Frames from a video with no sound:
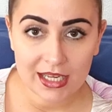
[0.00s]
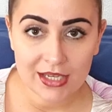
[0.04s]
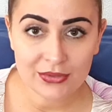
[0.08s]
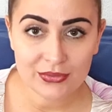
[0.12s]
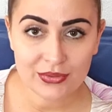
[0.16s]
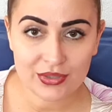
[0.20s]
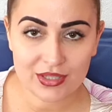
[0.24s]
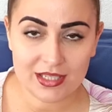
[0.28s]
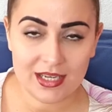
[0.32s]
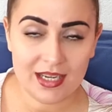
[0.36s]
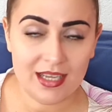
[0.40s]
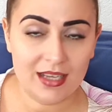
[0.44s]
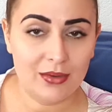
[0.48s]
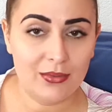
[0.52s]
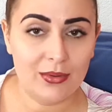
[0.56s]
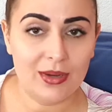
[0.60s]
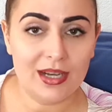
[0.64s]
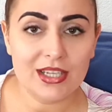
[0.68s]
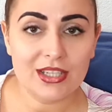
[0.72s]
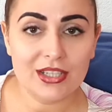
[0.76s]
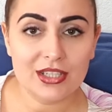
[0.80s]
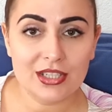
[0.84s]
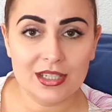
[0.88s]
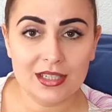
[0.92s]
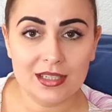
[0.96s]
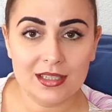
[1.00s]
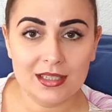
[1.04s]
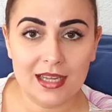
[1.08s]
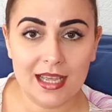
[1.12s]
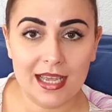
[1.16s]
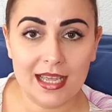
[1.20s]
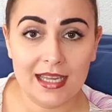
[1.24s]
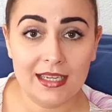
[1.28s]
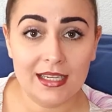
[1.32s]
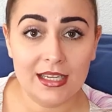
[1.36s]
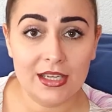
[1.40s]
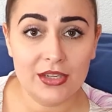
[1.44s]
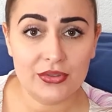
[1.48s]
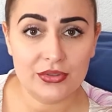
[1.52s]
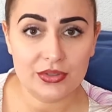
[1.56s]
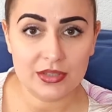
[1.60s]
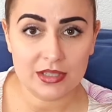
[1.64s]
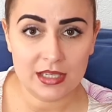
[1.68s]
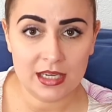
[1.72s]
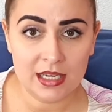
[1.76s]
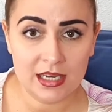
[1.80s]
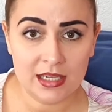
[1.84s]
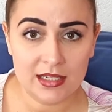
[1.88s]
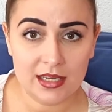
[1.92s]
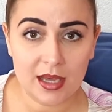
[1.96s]
interesting question and
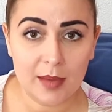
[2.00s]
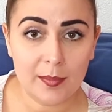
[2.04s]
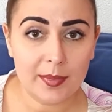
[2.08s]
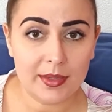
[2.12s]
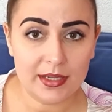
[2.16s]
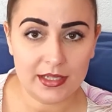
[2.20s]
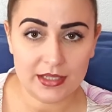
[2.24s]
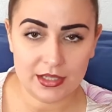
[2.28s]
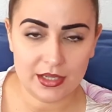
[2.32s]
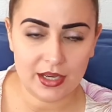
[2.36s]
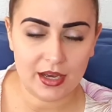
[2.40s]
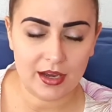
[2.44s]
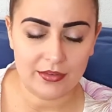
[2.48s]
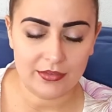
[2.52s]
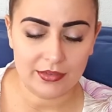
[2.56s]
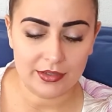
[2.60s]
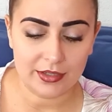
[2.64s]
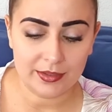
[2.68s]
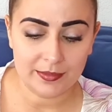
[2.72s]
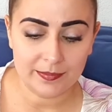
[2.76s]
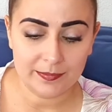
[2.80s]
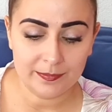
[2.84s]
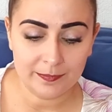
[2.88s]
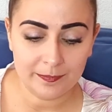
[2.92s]
interesting topic to cover.